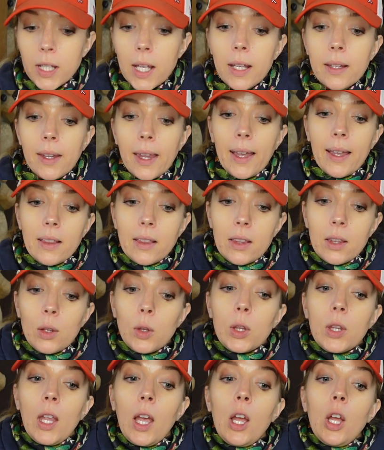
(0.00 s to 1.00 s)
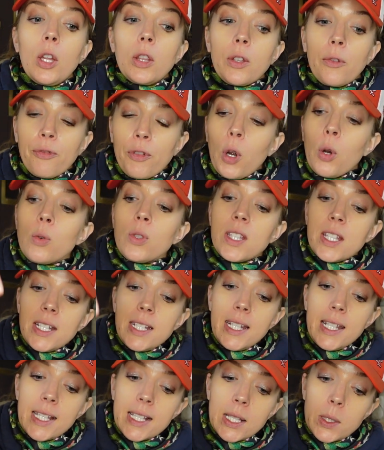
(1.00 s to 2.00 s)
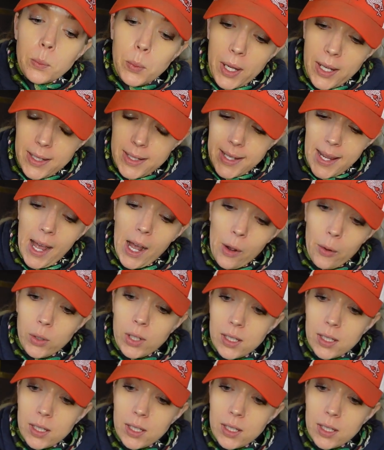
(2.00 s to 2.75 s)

and like the frozenness went down